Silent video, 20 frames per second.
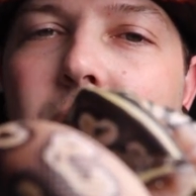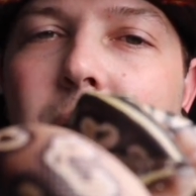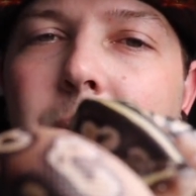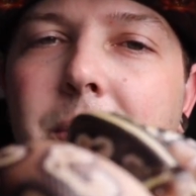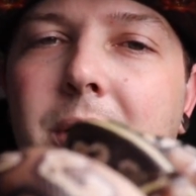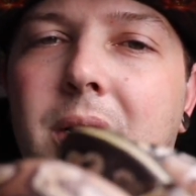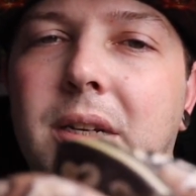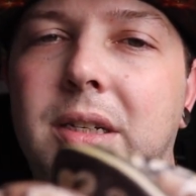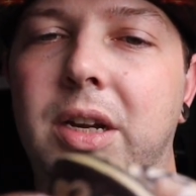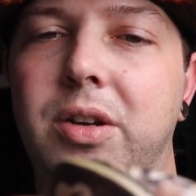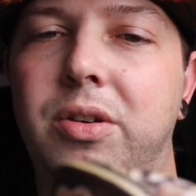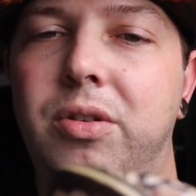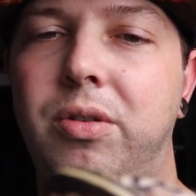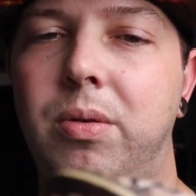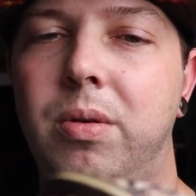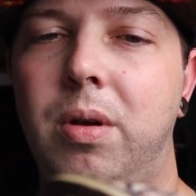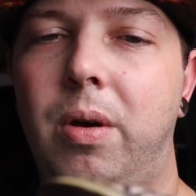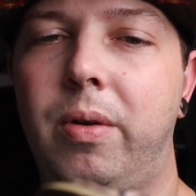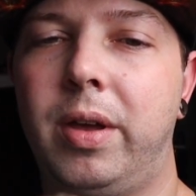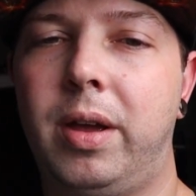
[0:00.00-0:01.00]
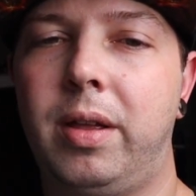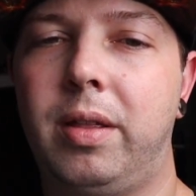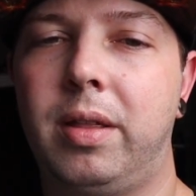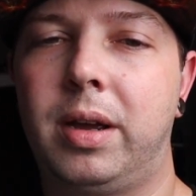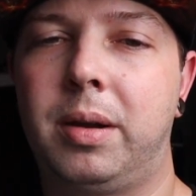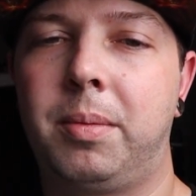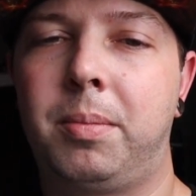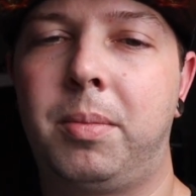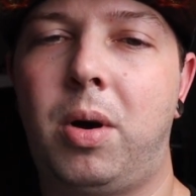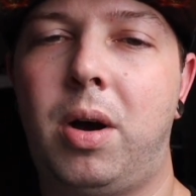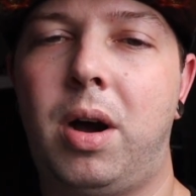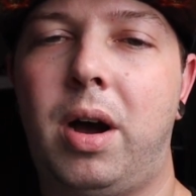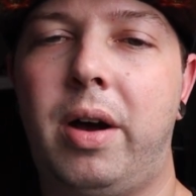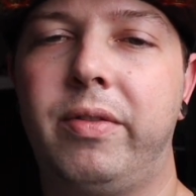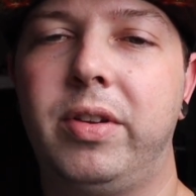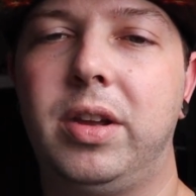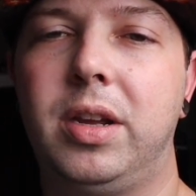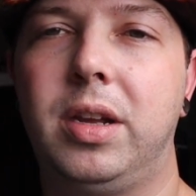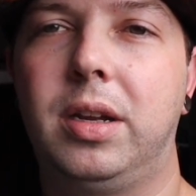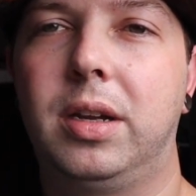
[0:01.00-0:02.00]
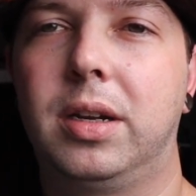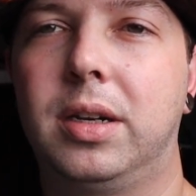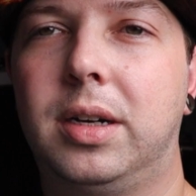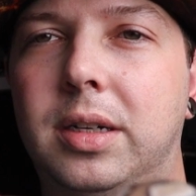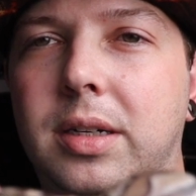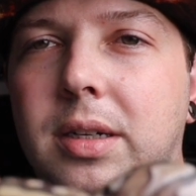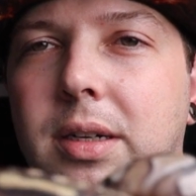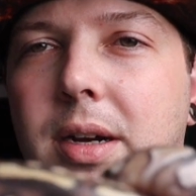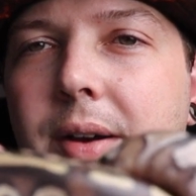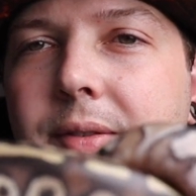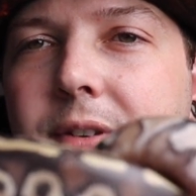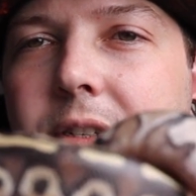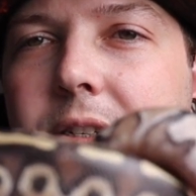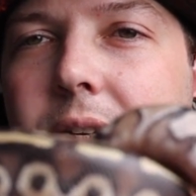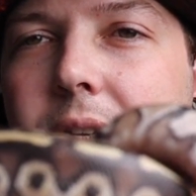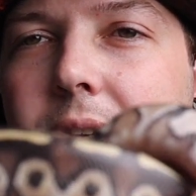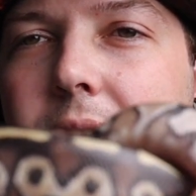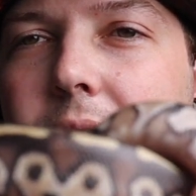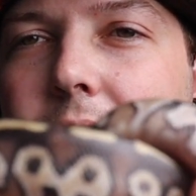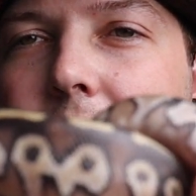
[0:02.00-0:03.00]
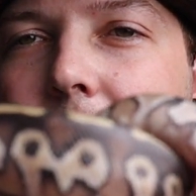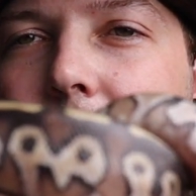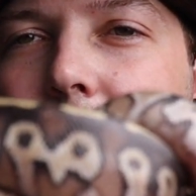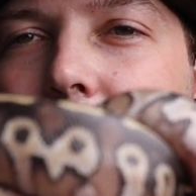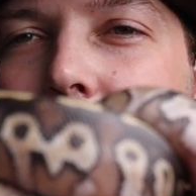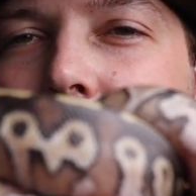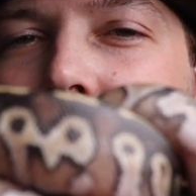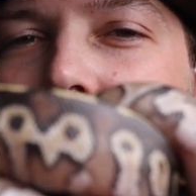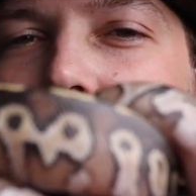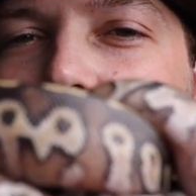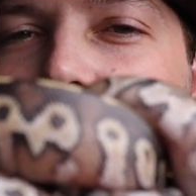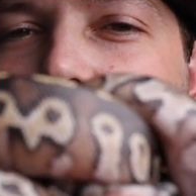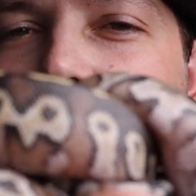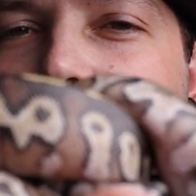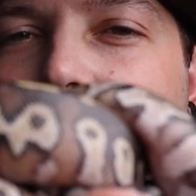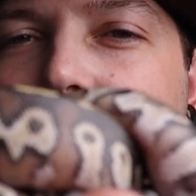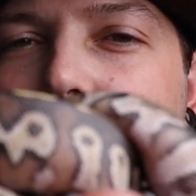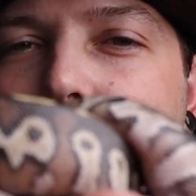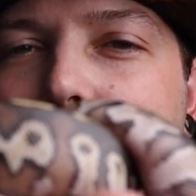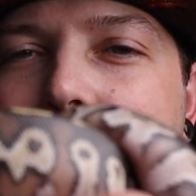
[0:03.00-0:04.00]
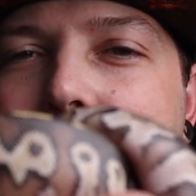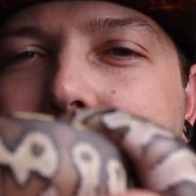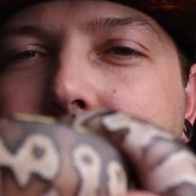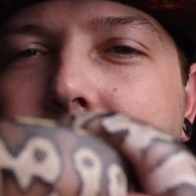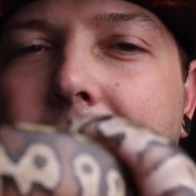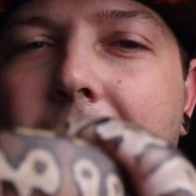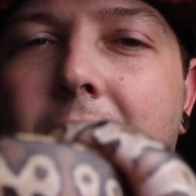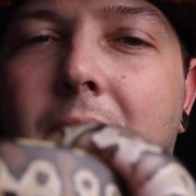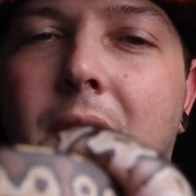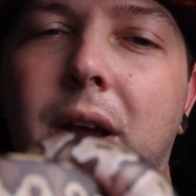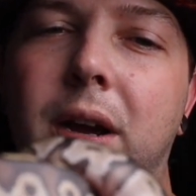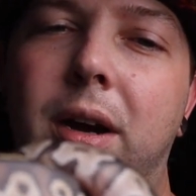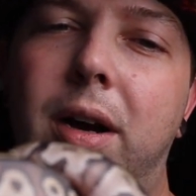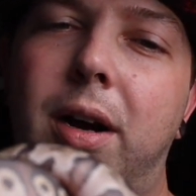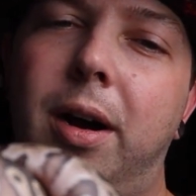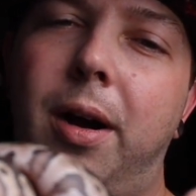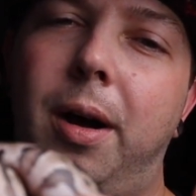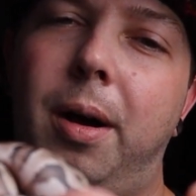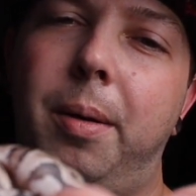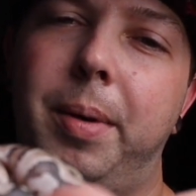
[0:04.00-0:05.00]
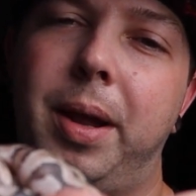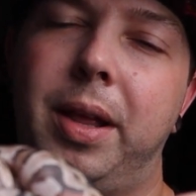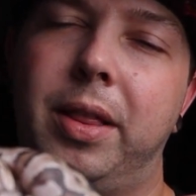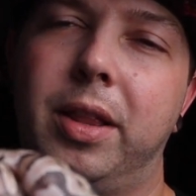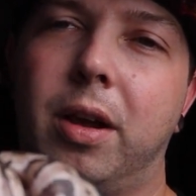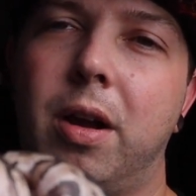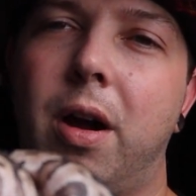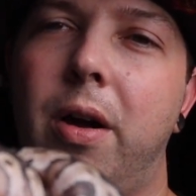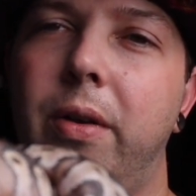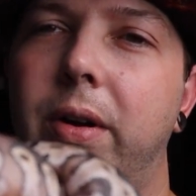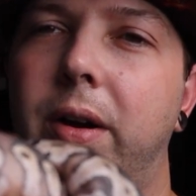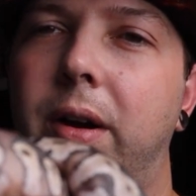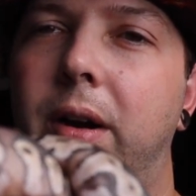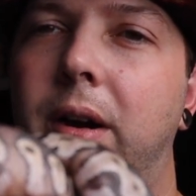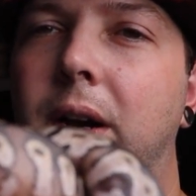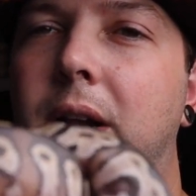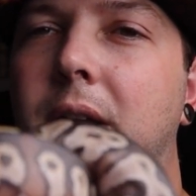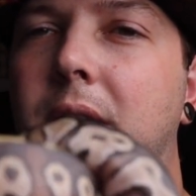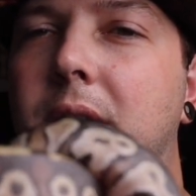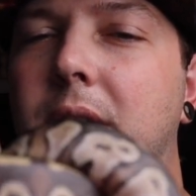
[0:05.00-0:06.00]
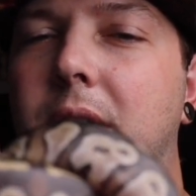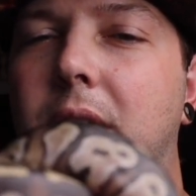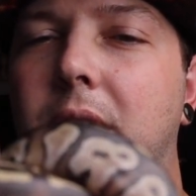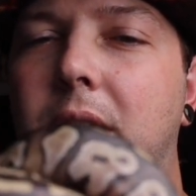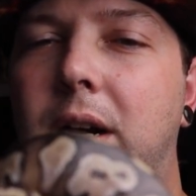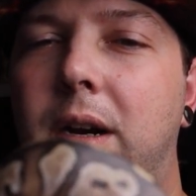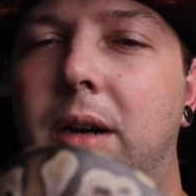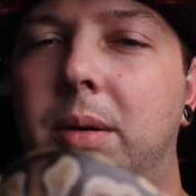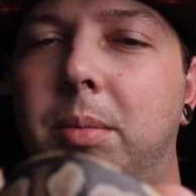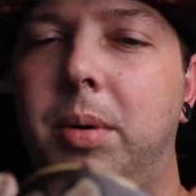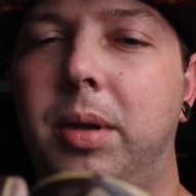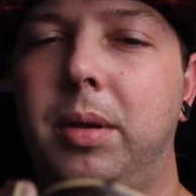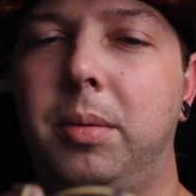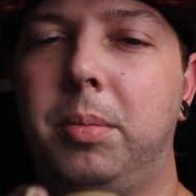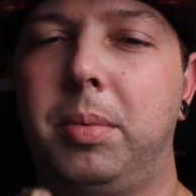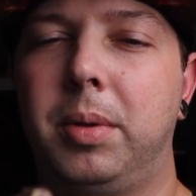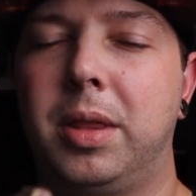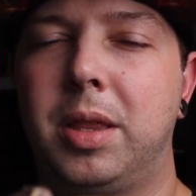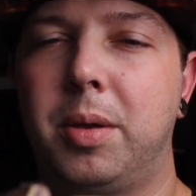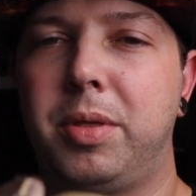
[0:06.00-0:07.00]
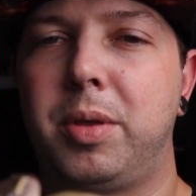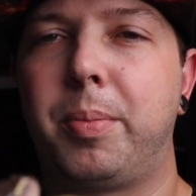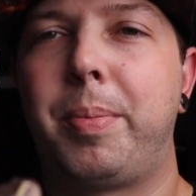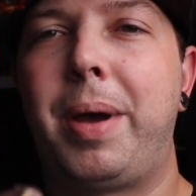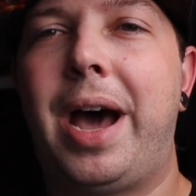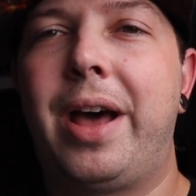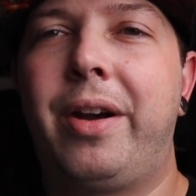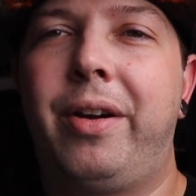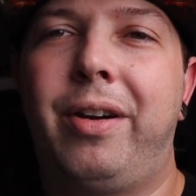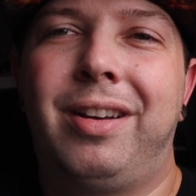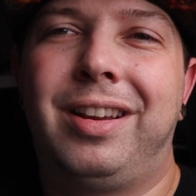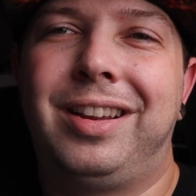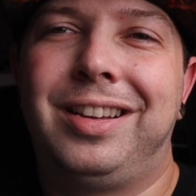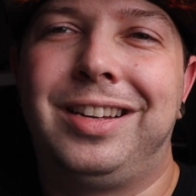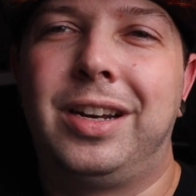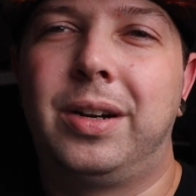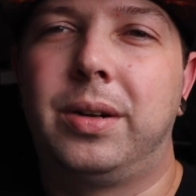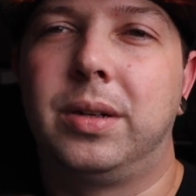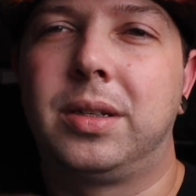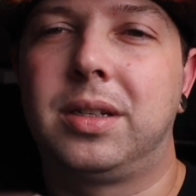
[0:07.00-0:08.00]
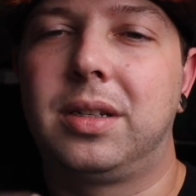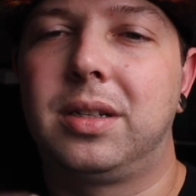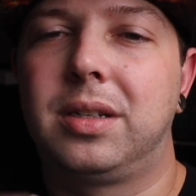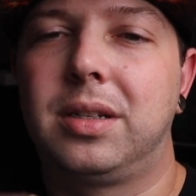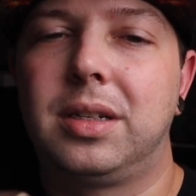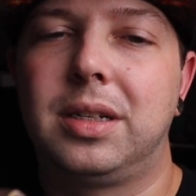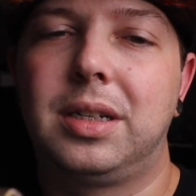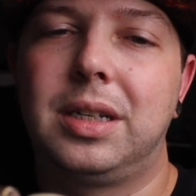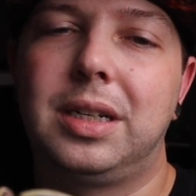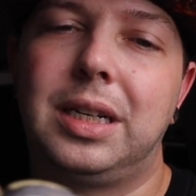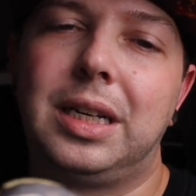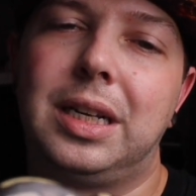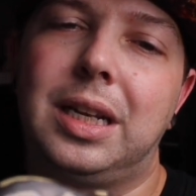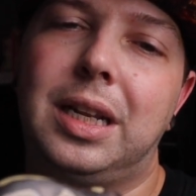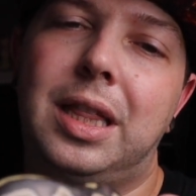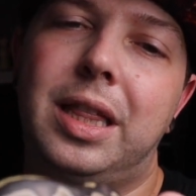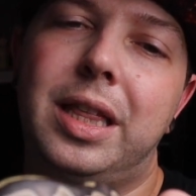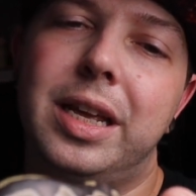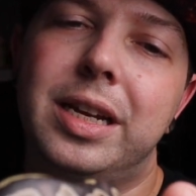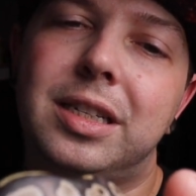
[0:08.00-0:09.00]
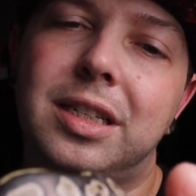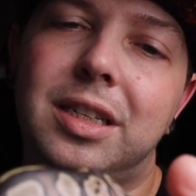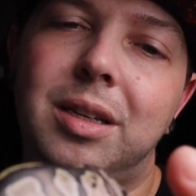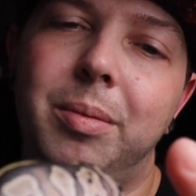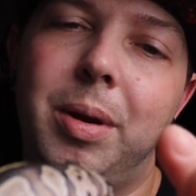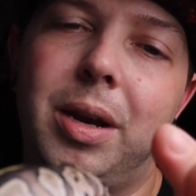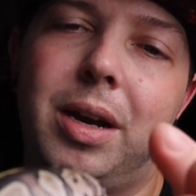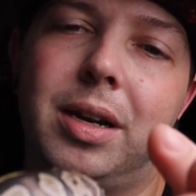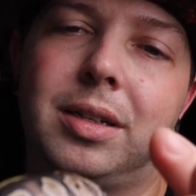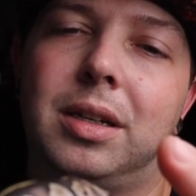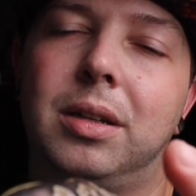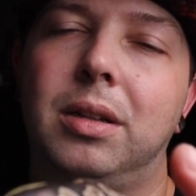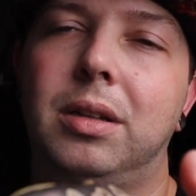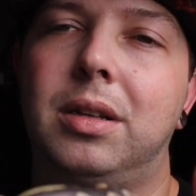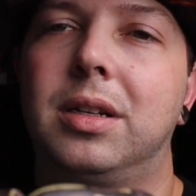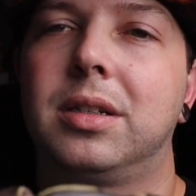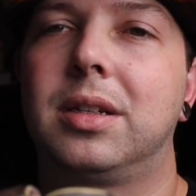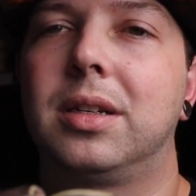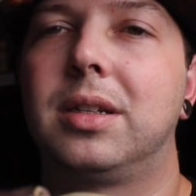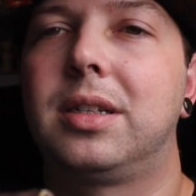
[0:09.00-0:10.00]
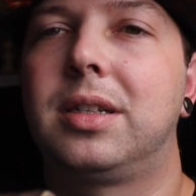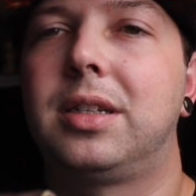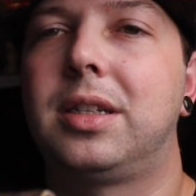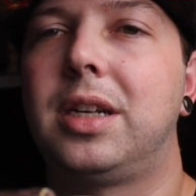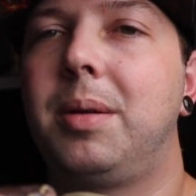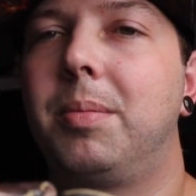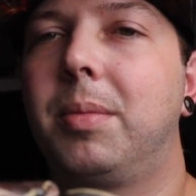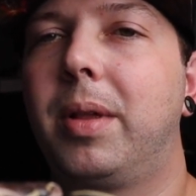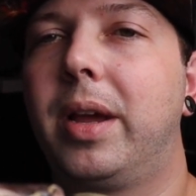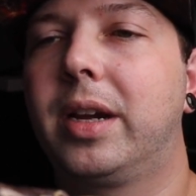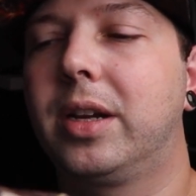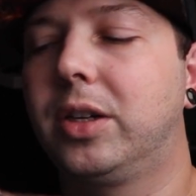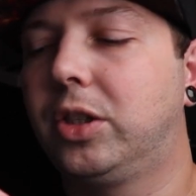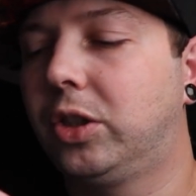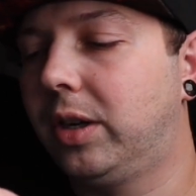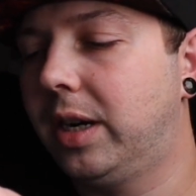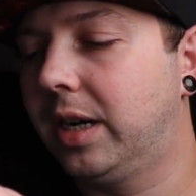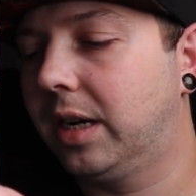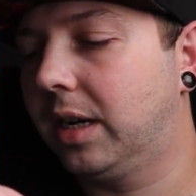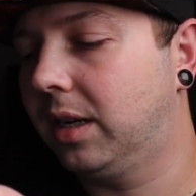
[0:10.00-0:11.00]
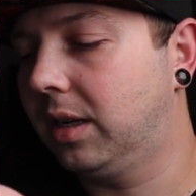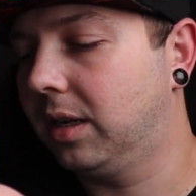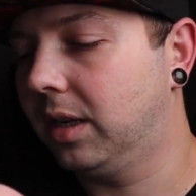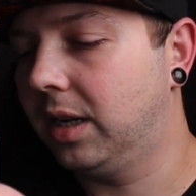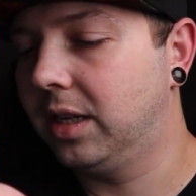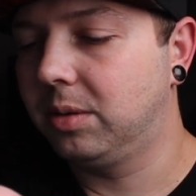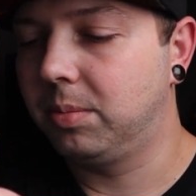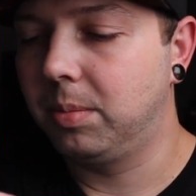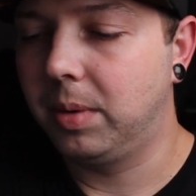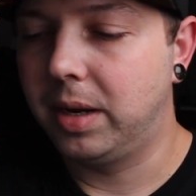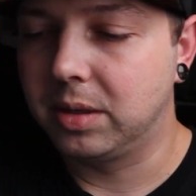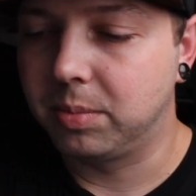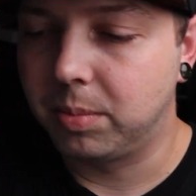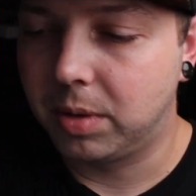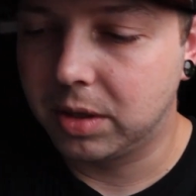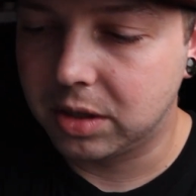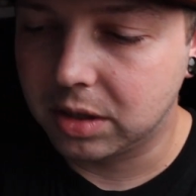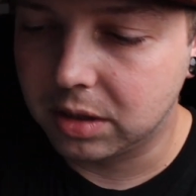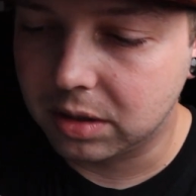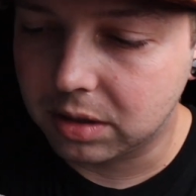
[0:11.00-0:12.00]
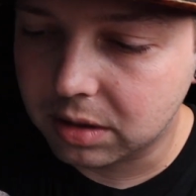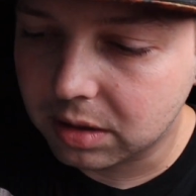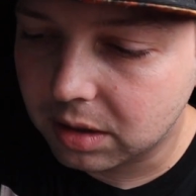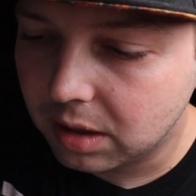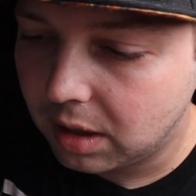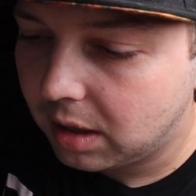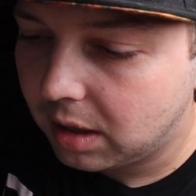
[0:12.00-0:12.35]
because I do know that Mojave, obviously, it does affect the pattern and the color, but the pattern, this to me doesn't seem like a trick as much as